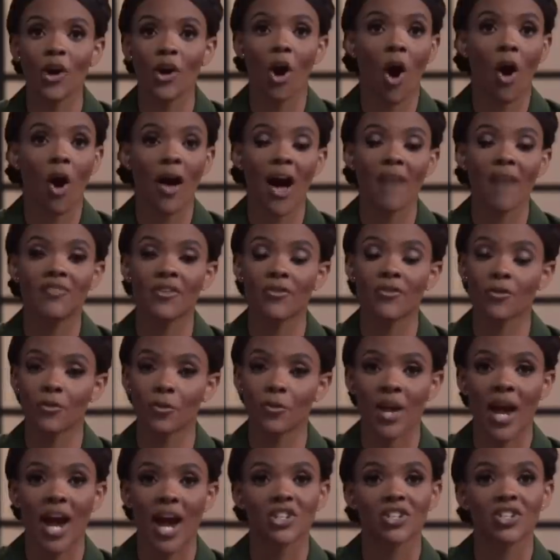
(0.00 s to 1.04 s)
We all have
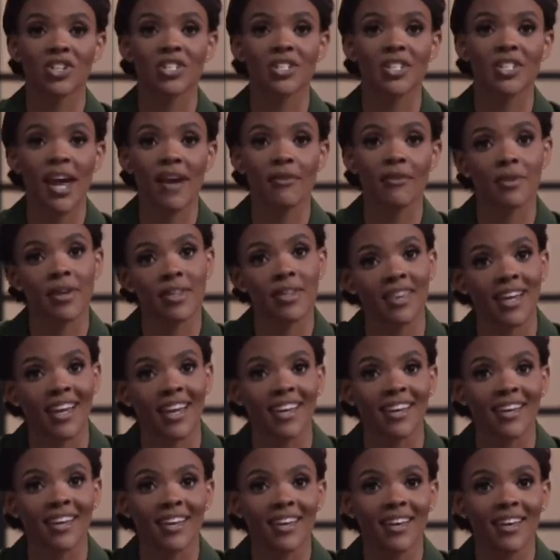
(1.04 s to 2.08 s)
different reactions to
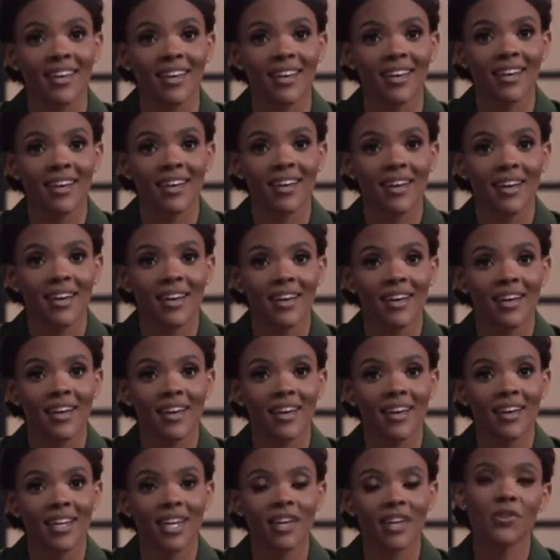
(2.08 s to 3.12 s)
everything.
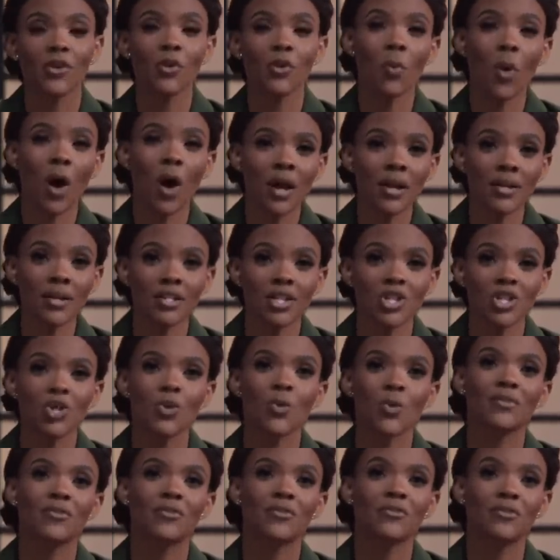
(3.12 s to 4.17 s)
If you want
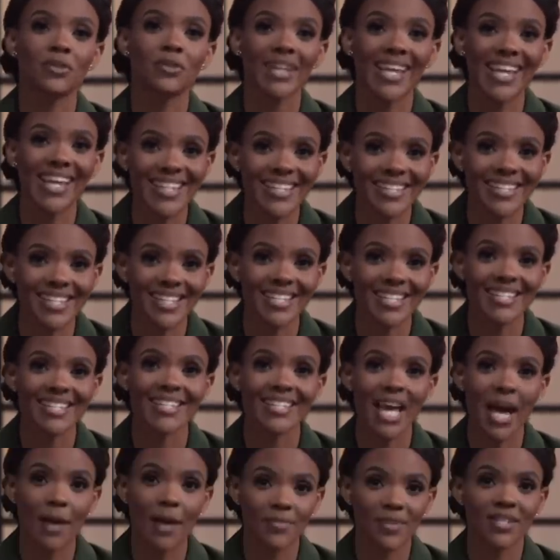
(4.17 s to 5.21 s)
to inflate
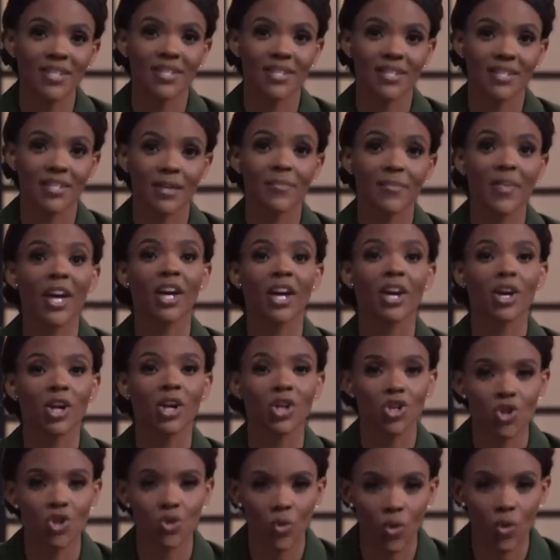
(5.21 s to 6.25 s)
skepticism, then
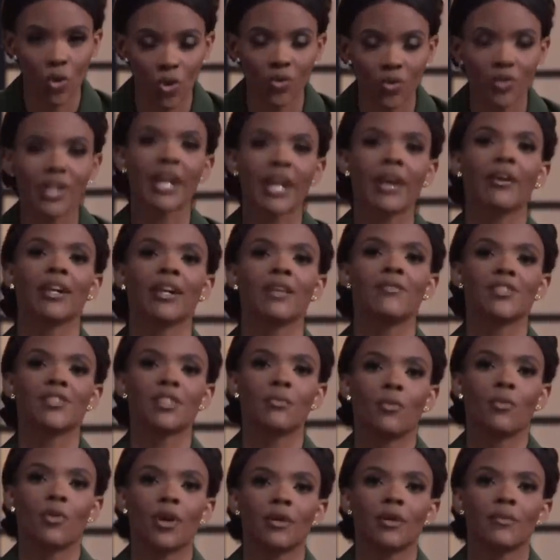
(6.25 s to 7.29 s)
control the narrative
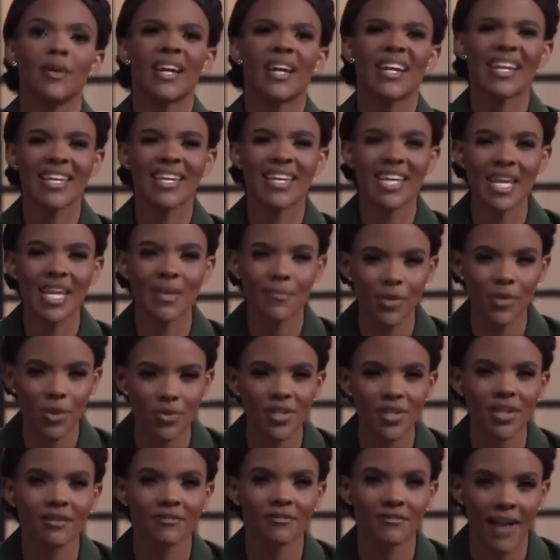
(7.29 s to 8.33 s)
some more. Keep
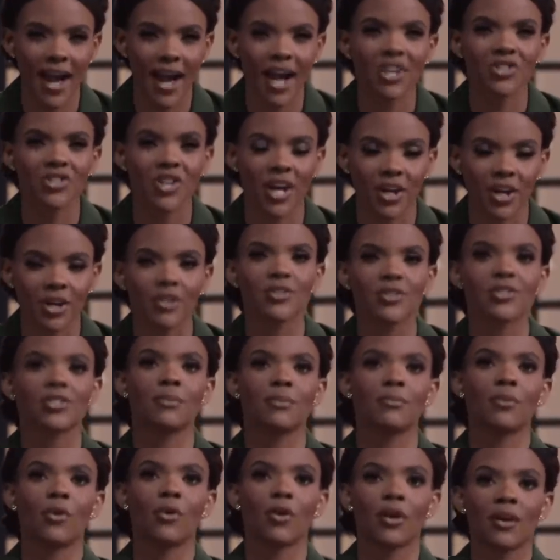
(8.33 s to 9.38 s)
using fact checkers
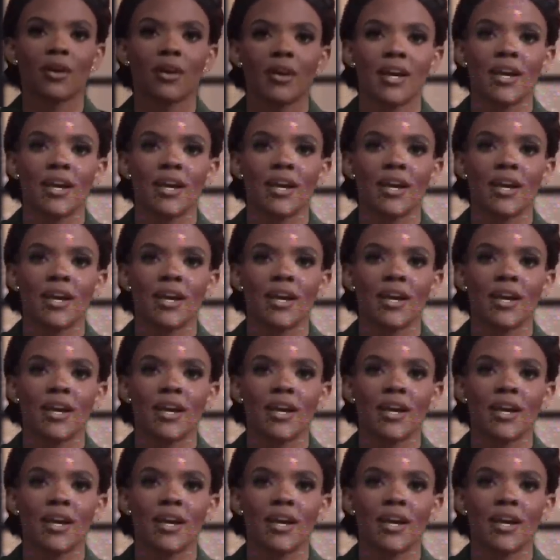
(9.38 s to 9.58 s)
some more.